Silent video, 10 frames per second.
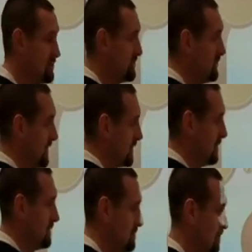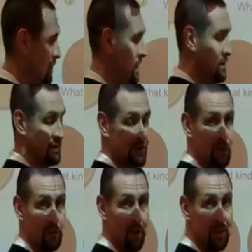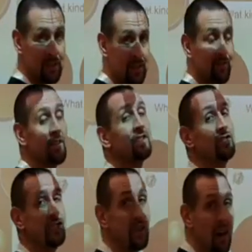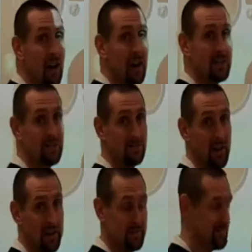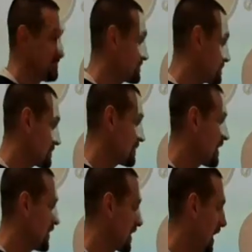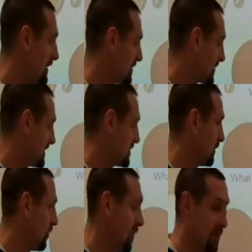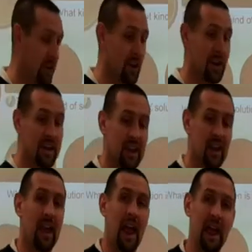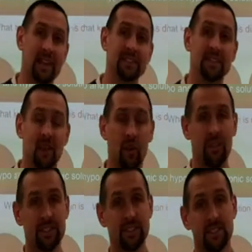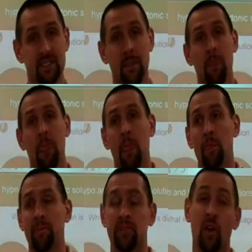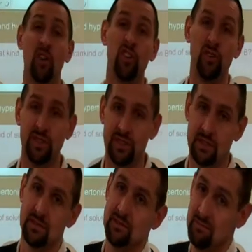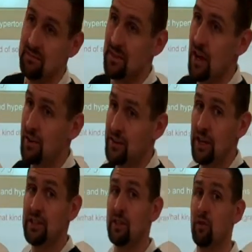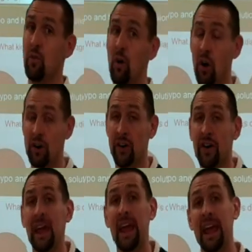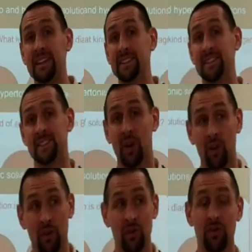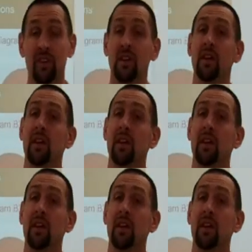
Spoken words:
Too little, too much, just right. The concentration of water and solvents, solutes, the concentration of water and solutes